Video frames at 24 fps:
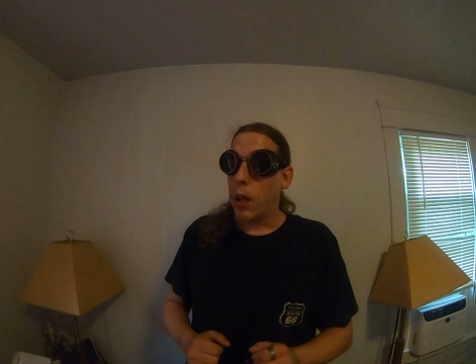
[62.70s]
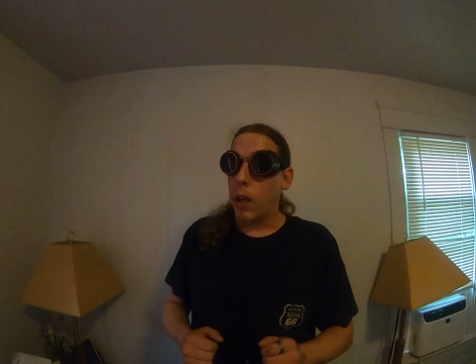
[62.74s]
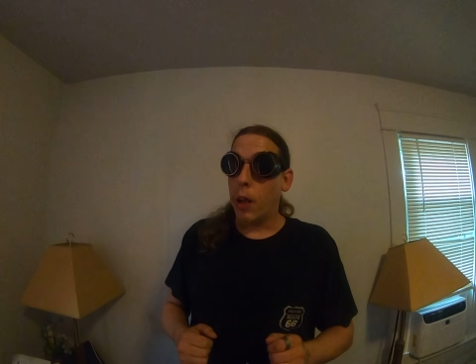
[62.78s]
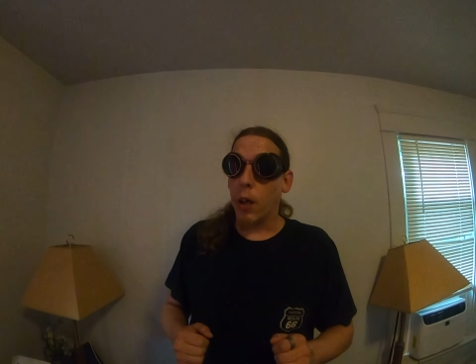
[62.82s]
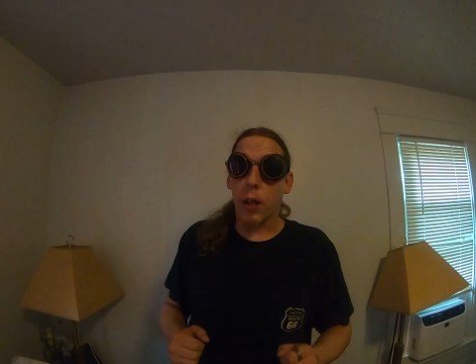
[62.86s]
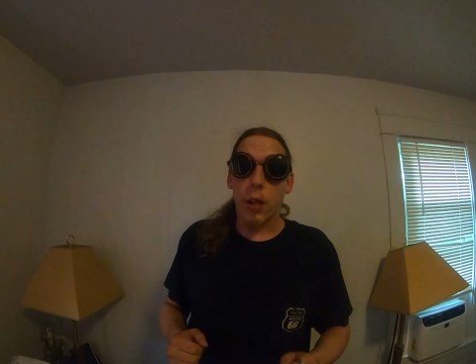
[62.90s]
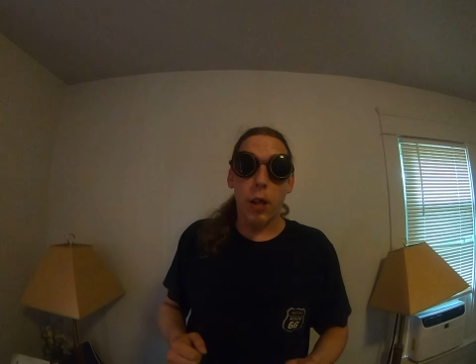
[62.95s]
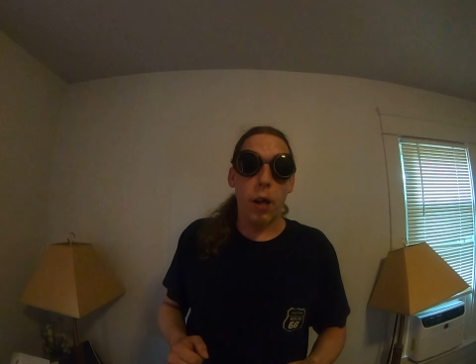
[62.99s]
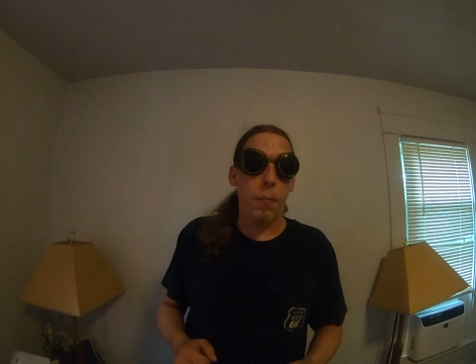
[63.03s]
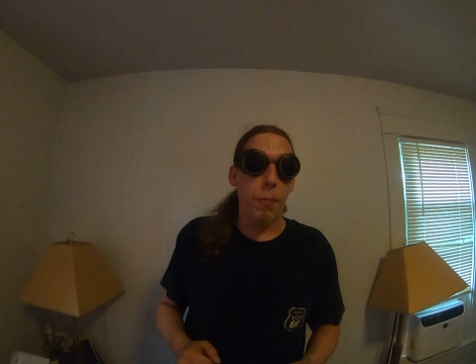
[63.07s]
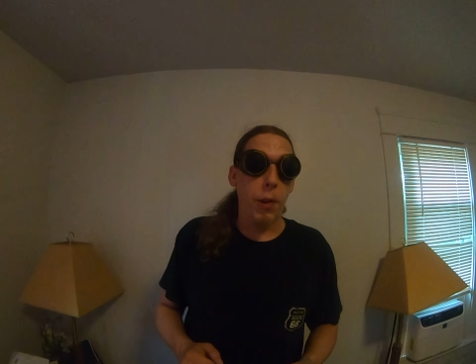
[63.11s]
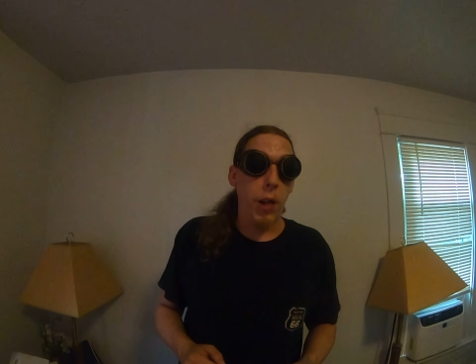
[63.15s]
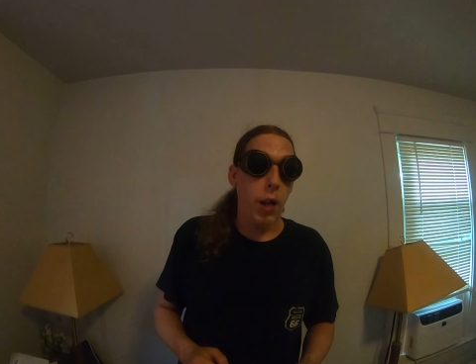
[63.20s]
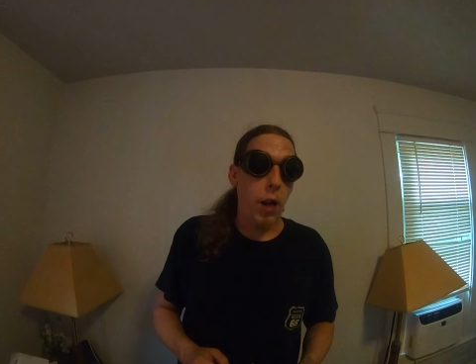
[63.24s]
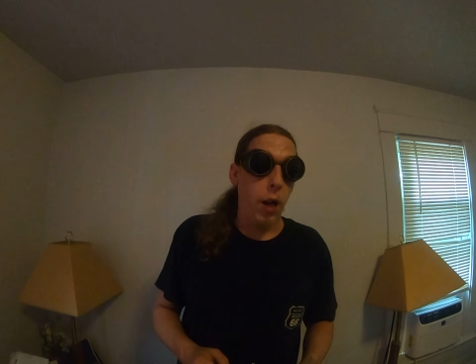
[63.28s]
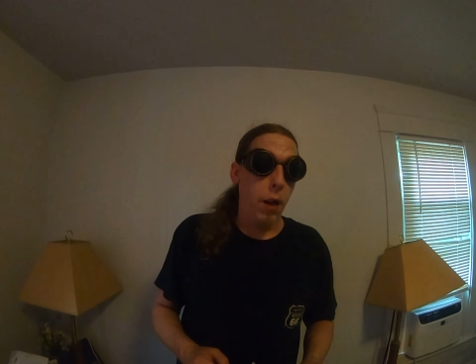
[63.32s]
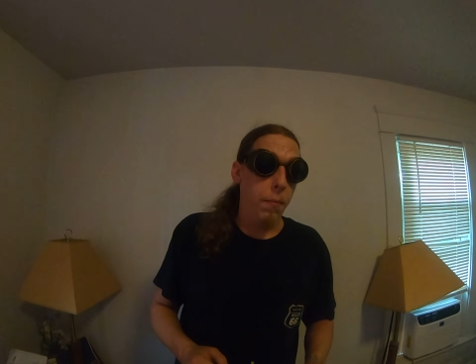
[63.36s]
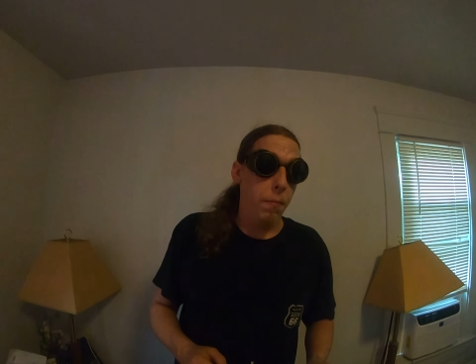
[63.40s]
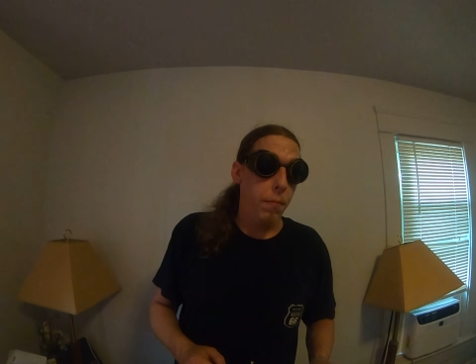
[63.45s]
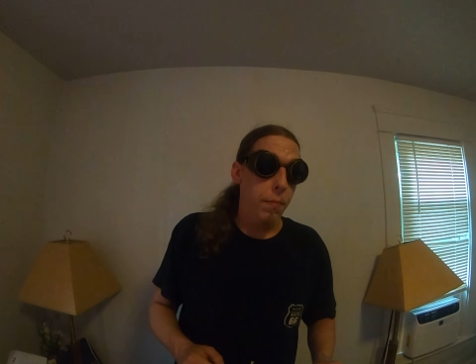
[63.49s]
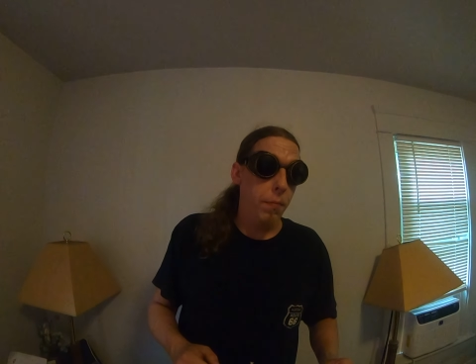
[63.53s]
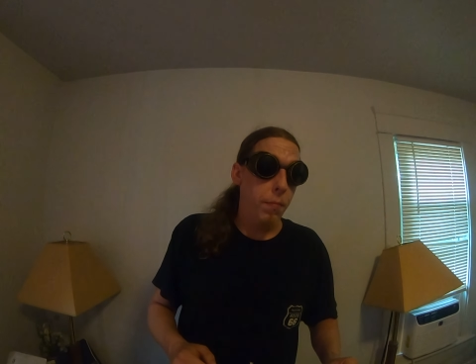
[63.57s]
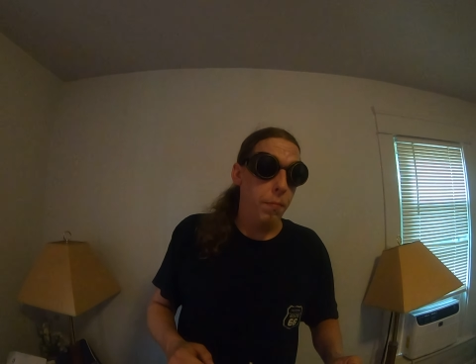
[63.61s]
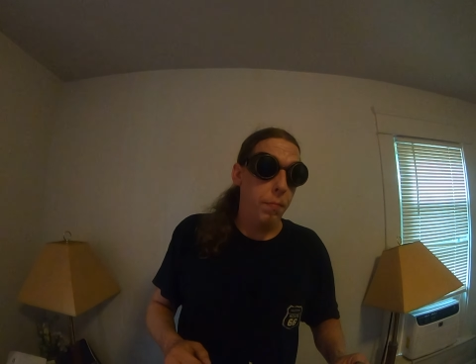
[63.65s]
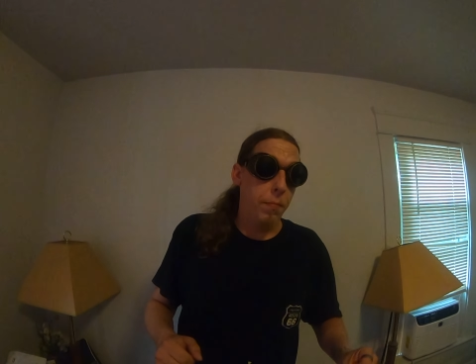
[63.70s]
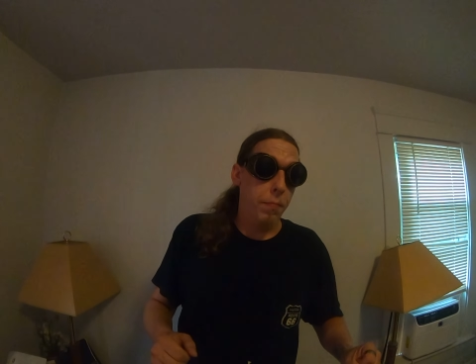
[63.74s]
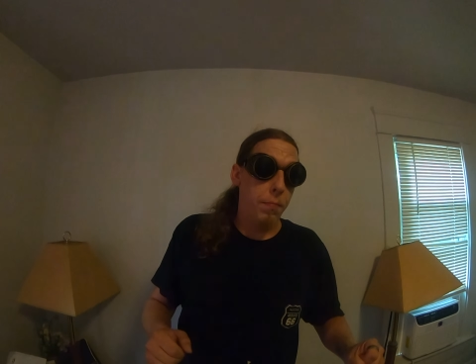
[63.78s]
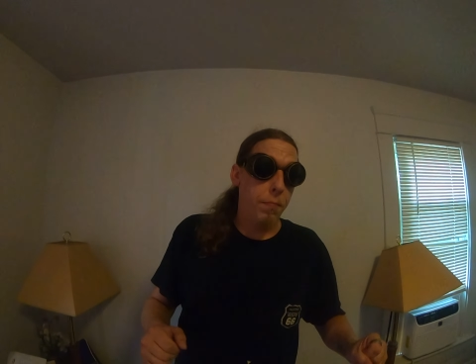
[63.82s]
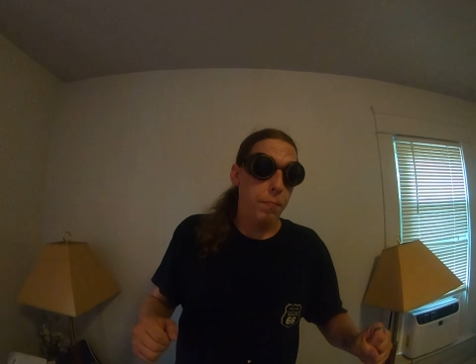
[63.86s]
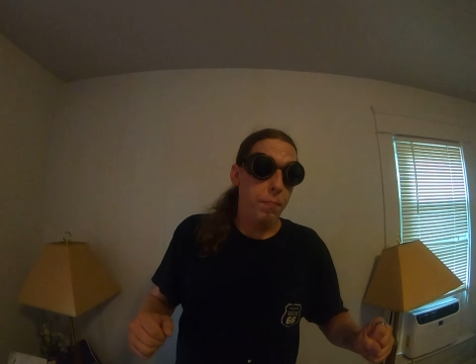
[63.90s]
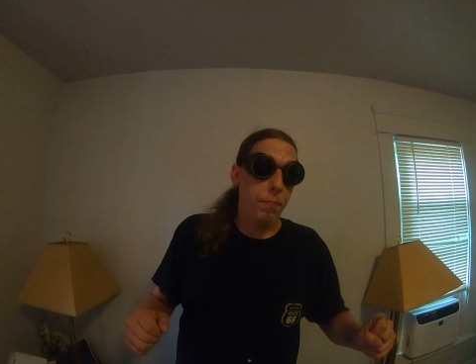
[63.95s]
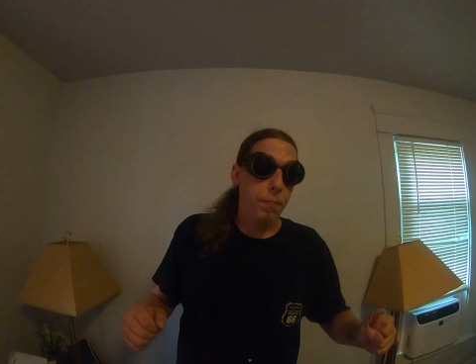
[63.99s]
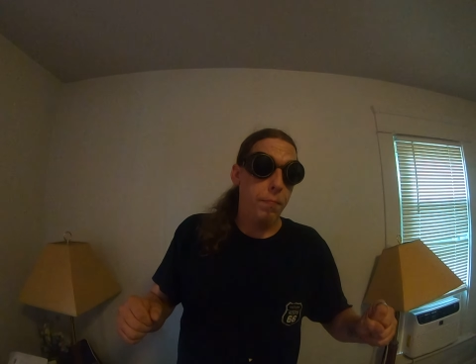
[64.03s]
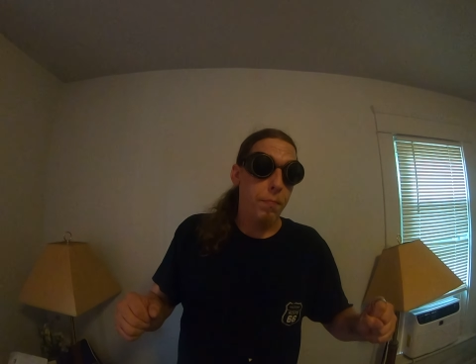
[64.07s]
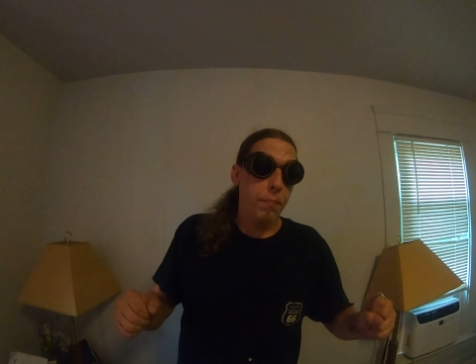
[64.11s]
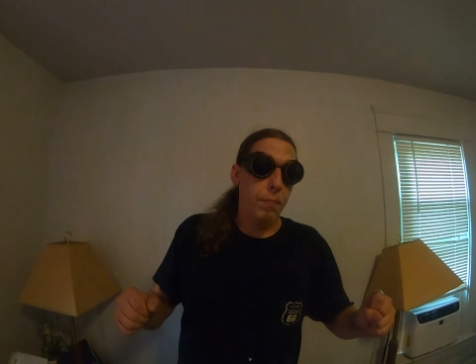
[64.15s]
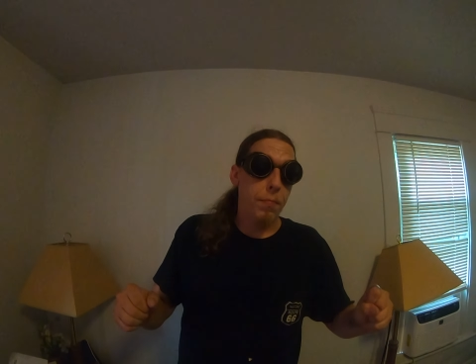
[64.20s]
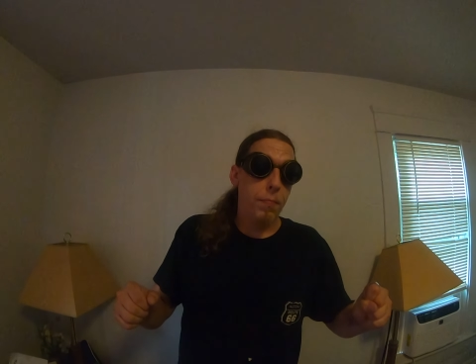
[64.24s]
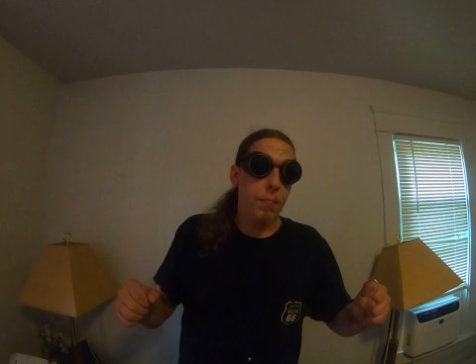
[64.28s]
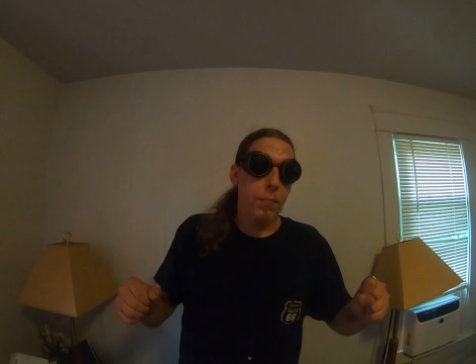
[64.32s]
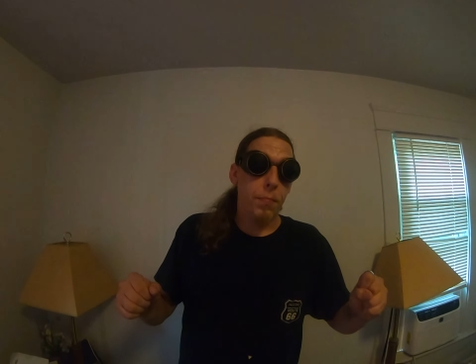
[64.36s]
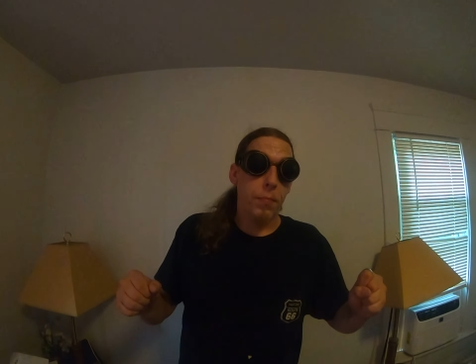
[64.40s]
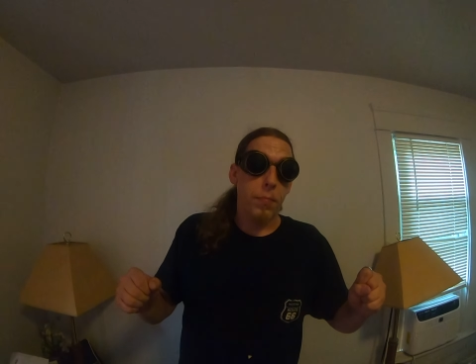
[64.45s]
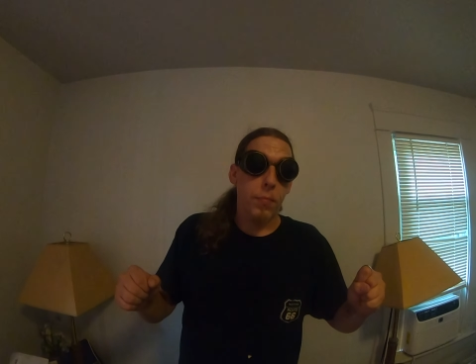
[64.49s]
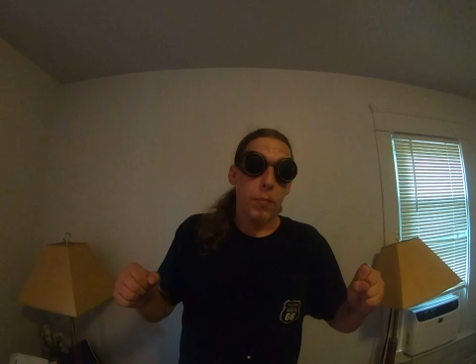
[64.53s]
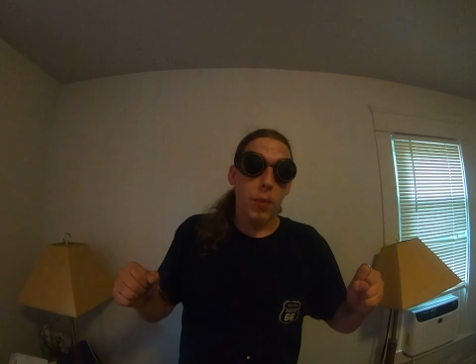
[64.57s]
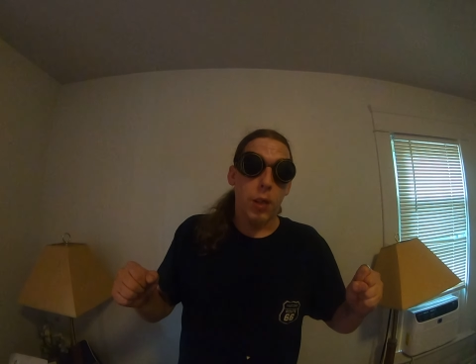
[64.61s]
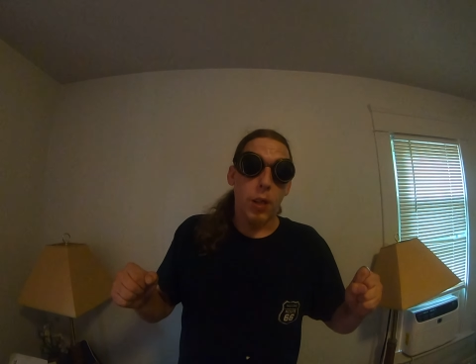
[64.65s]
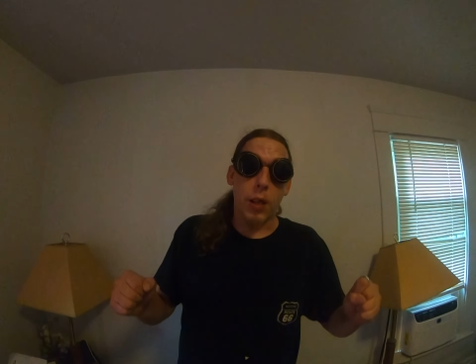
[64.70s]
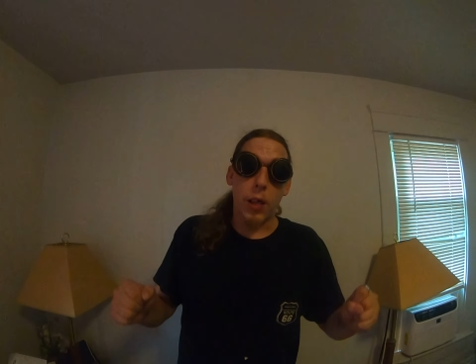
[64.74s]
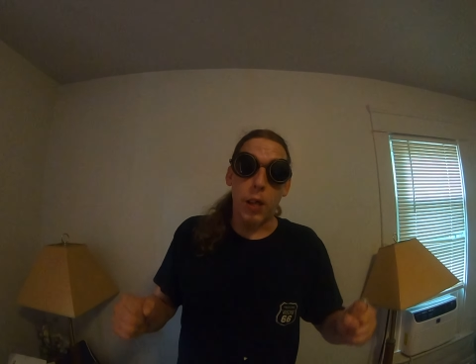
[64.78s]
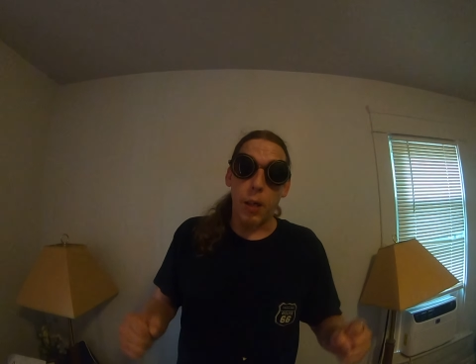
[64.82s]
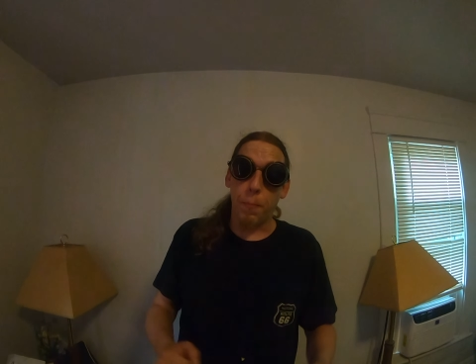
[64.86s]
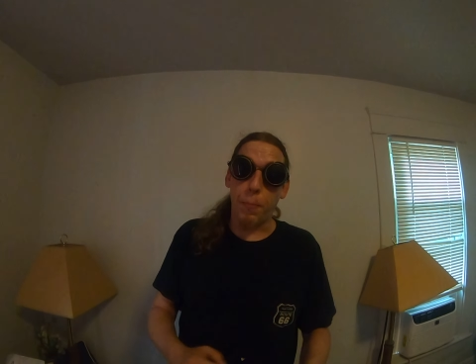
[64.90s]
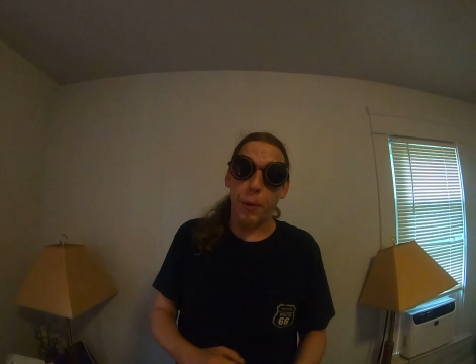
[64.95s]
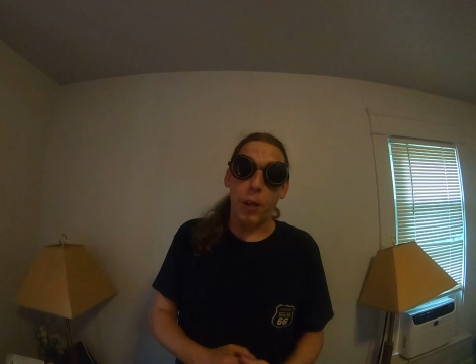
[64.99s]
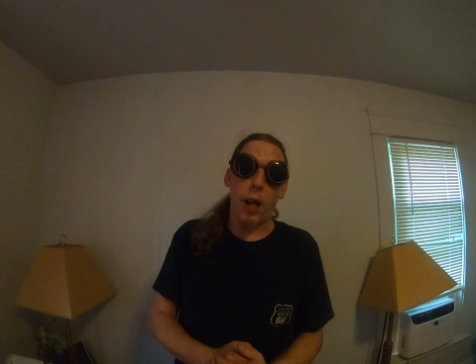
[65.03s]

here coming up, keep